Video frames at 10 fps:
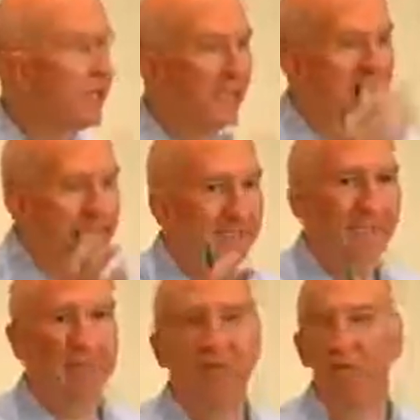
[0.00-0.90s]
Let's
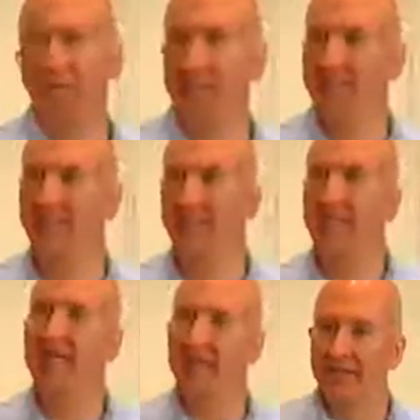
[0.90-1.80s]
step up and
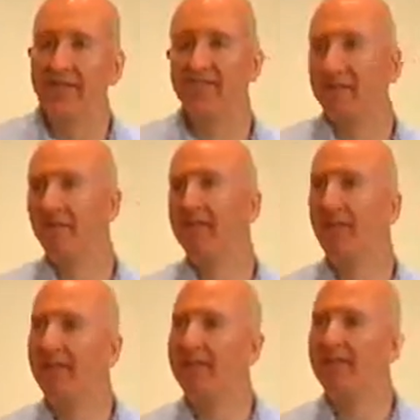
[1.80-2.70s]
say, this is something
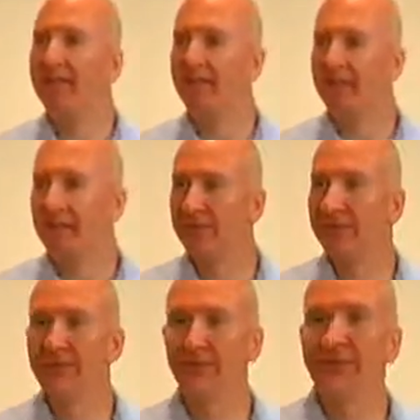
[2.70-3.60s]
we need to
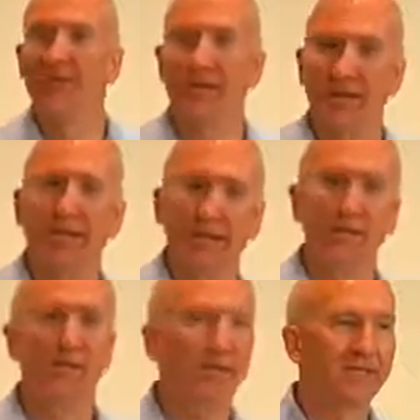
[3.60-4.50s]
do. Now
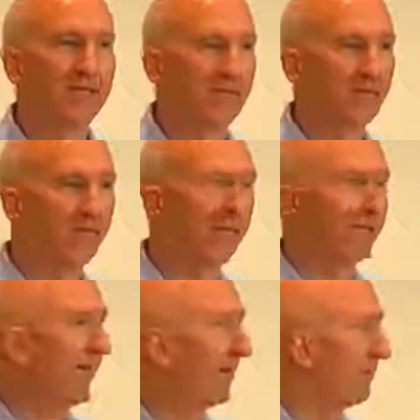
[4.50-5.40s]
let's work together to
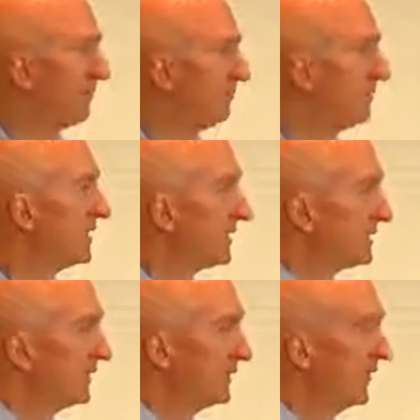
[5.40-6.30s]
make it happen. Does that
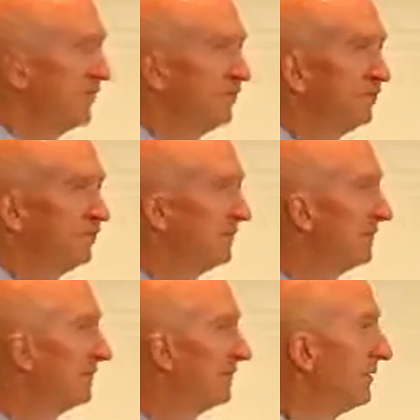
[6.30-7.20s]
sound fair?
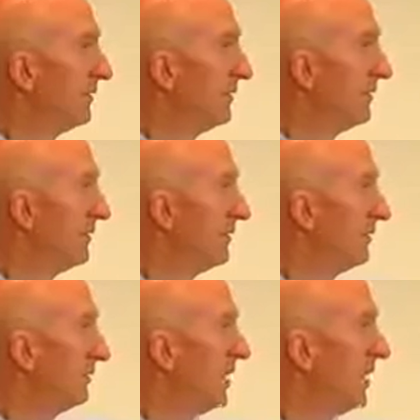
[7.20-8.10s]

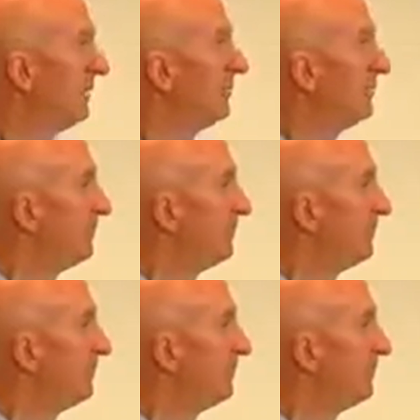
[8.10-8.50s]
Paul?